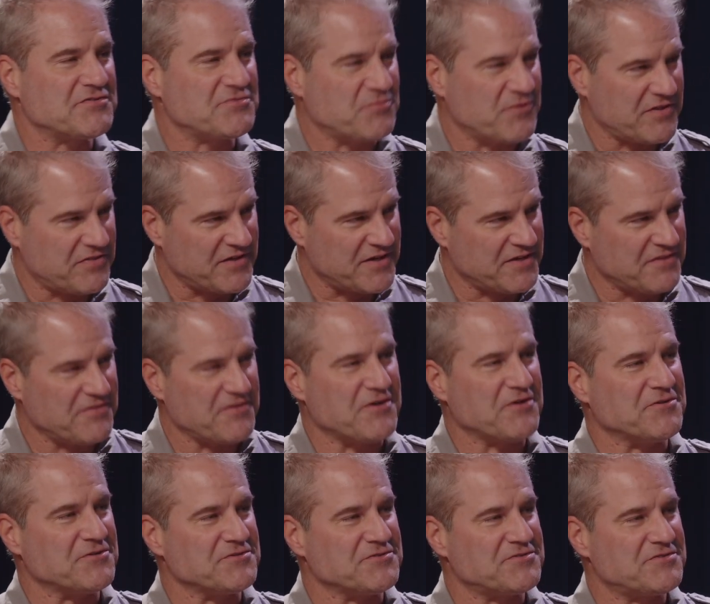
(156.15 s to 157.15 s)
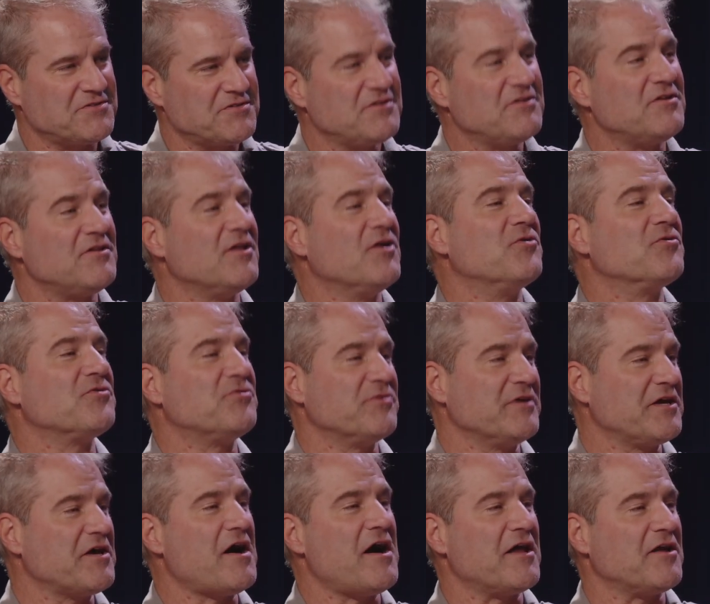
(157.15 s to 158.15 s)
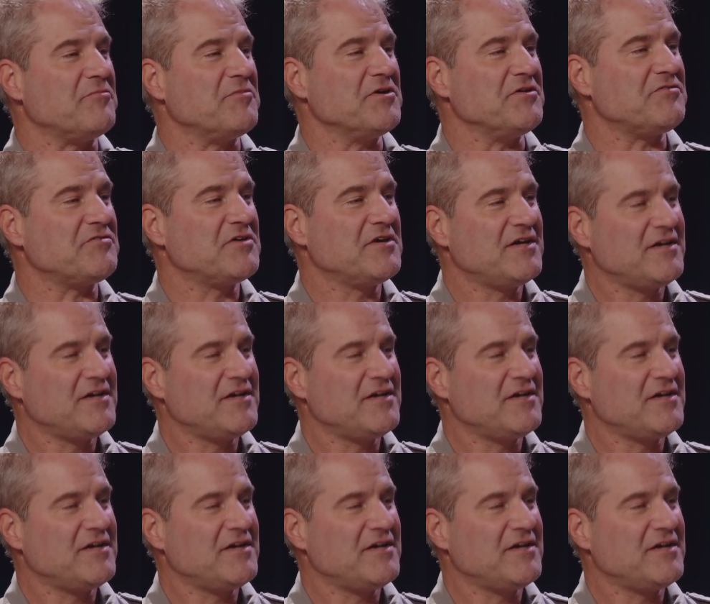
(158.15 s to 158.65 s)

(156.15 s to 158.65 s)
within those local economies.